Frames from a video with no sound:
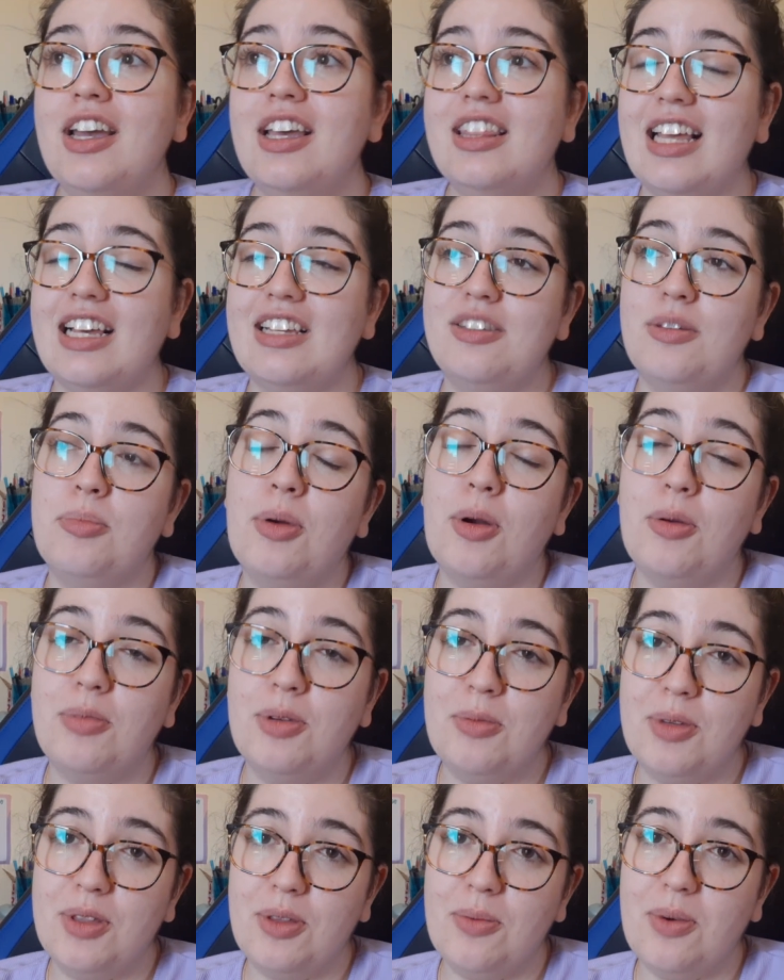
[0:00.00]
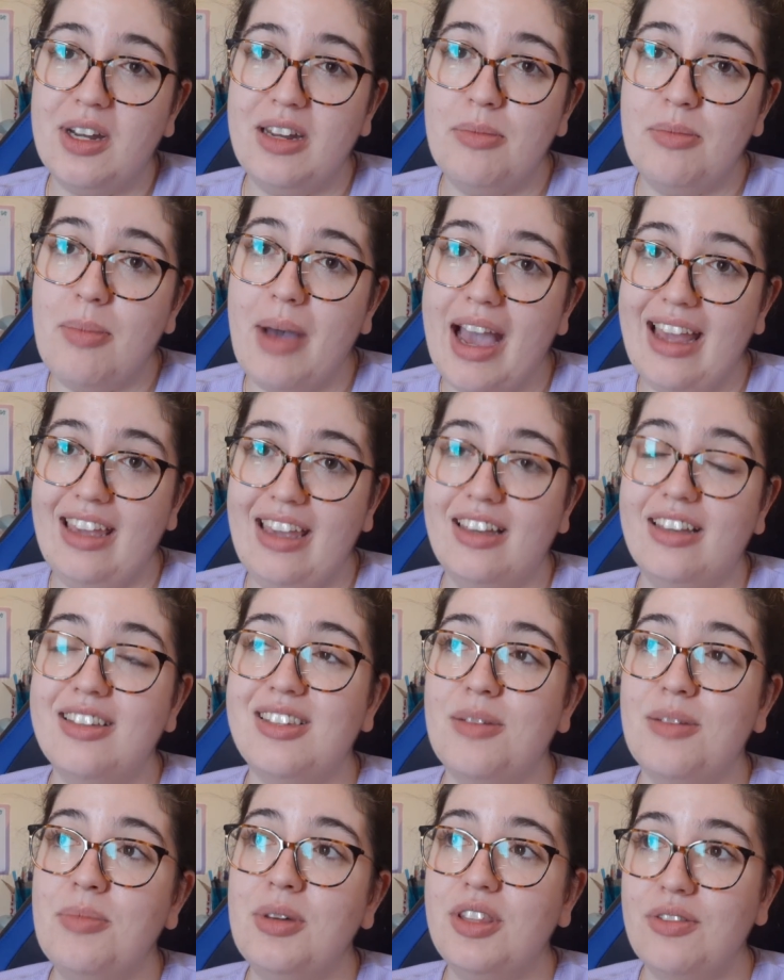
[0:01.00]
that's the problem with the one in May, because
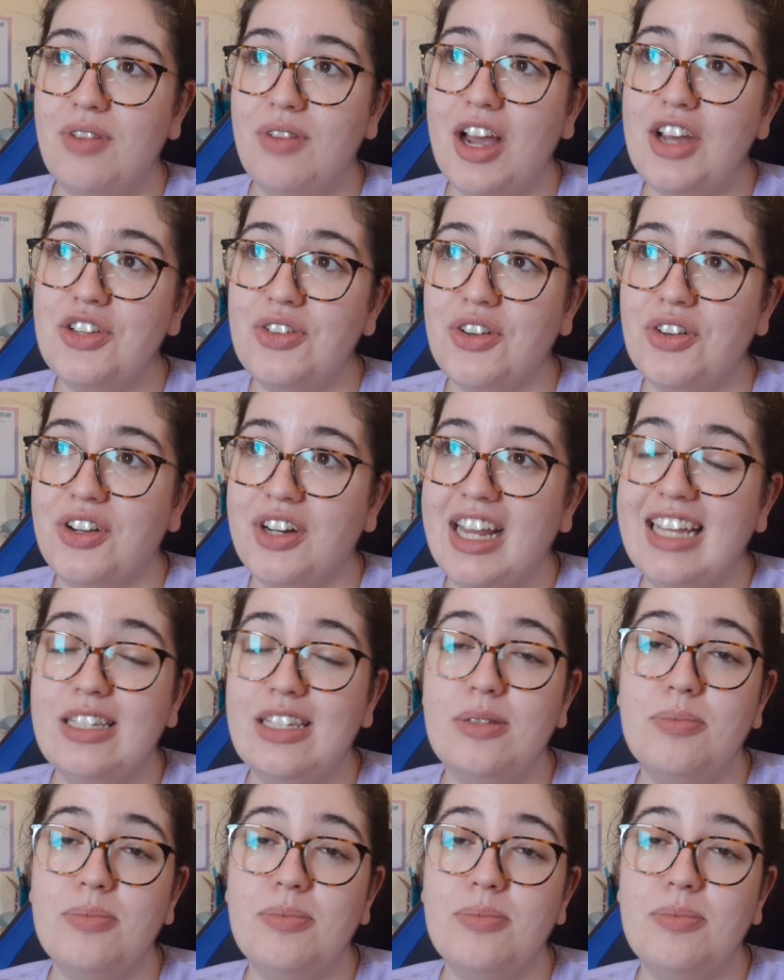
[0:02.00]
I'm at the restaurant,